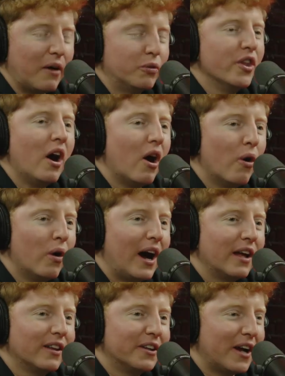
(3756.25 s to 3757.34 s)
Well, no.
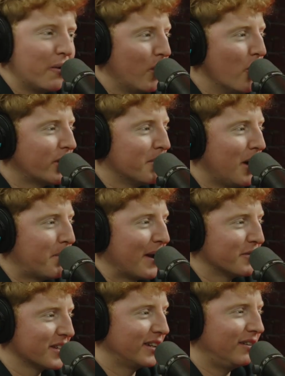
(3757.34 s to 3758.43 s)
I woke him up and I
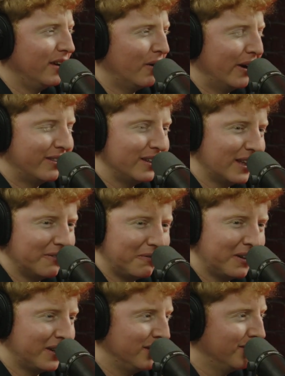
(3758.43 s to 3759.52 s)
was like, "Yo, I think that
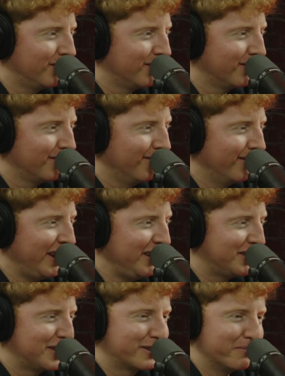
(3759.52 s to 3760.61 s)
fucking lady's
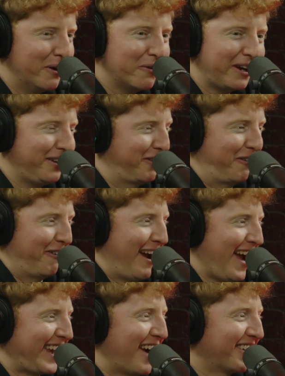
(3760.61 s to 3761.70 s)
smoking
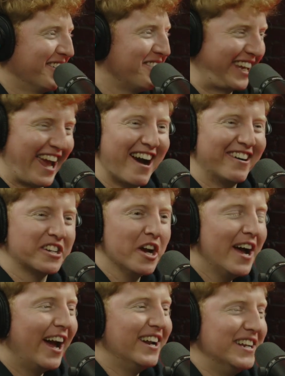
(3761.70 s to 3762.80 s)
crack out on the couch."
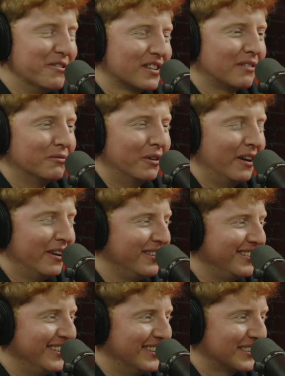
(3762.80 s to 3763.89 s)
And he was like, "What?" And
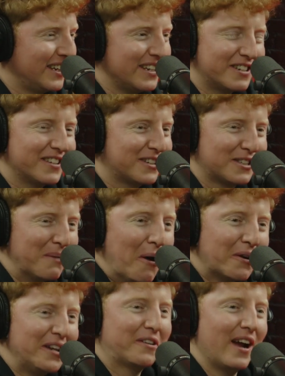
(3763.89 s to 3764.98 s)
I was like, "Yeah, she's like
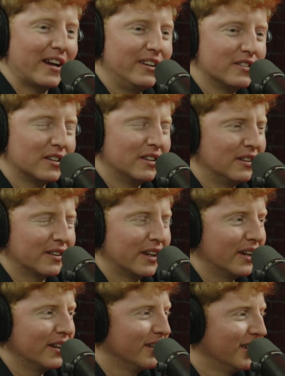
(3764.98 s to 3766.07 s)
smoking crack." And he's like, oh,
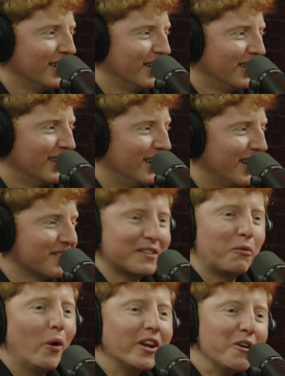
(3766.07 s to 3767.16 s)
"Okay." And I was
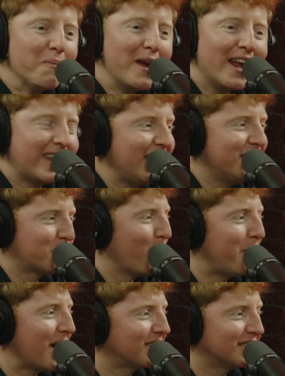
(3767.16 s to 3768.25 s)
like, "What do you mean?" Like, he just
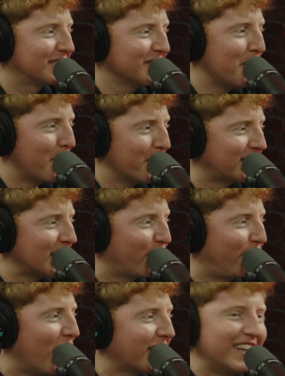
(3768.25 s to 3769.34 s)
went back to sleep. I'm like, "That's
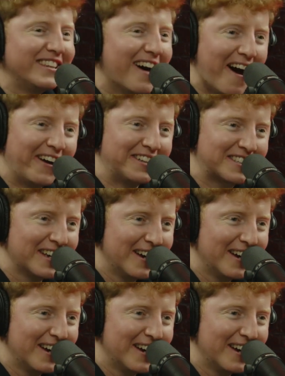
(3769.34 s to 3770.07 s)
fucking nuts."